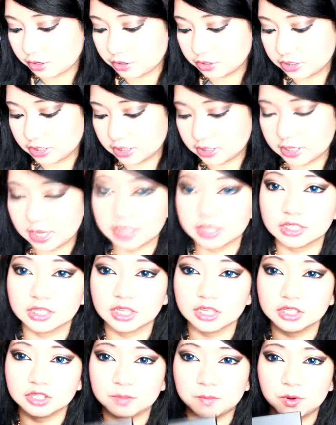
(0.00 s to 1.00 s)
Coastal Scents
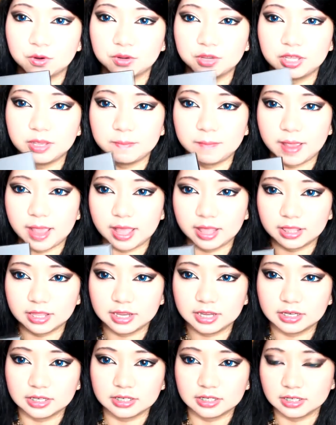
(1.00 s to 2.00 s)
Smoky
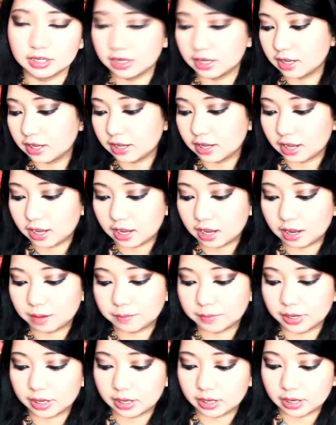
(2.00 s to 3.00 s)
palette
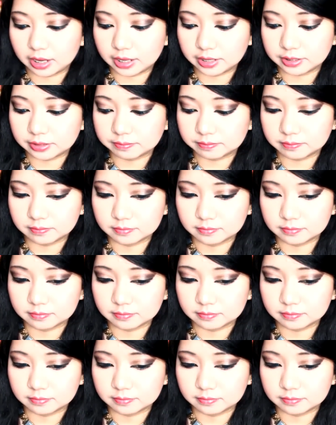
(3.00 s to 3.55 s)
um, and